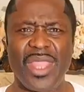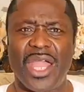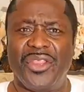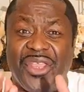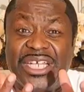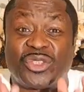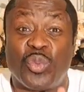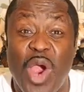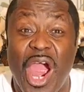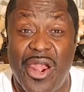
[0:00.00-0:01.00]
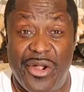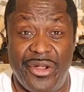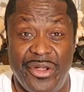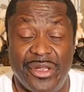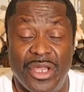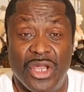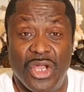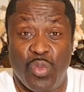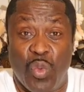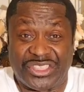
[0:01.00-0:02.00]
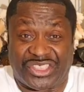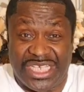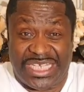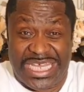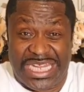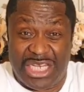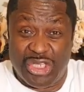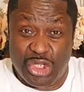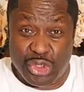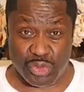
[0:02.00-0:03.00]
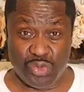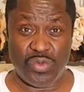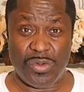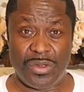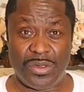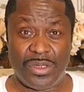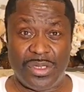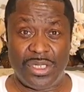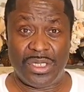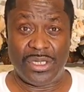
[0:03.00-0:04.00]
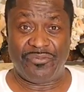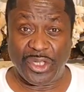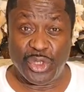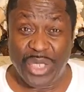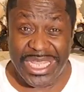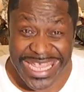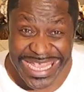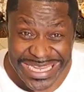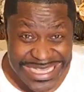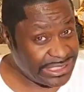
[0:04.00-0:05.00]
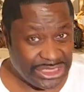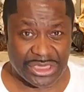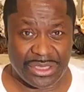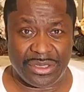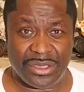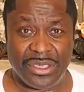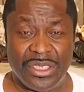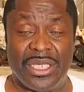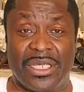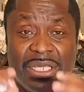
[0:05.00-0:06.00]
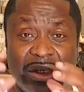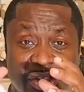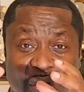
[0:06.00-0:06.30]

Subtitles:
This word was to get in you for you to eat it. The